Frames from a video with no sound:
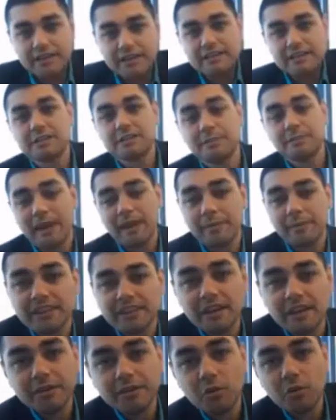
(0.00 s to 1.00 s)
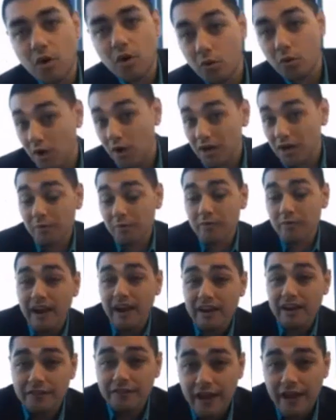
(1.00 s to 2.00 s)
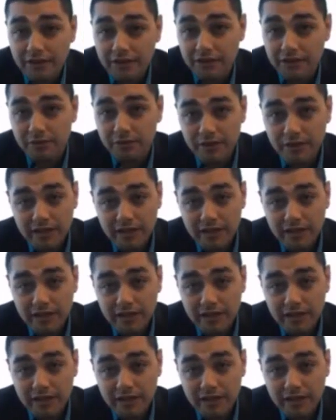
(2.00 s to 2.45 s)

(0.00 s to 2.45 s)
spamming them. You want to provide value.